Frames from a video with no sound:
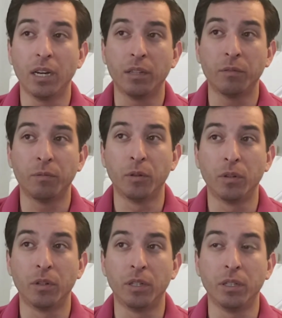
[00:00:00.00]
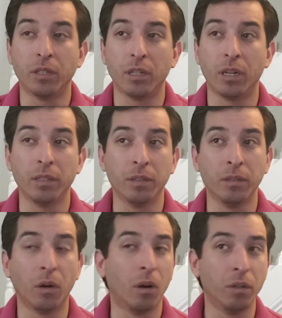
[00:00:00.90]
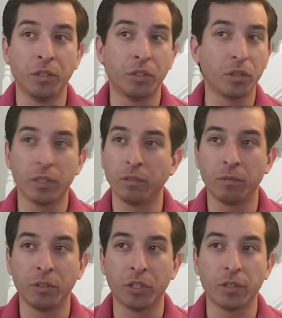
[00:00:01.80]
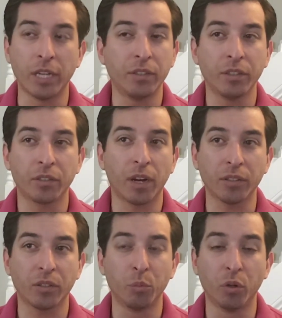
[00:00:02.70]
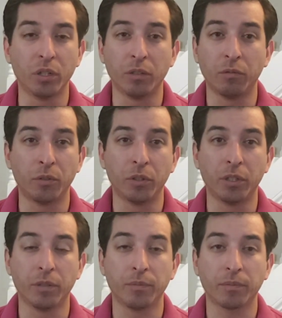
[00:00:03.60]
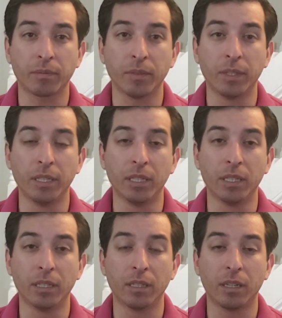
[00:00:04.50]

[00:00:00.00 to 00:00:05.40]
for the journal entries across the board for the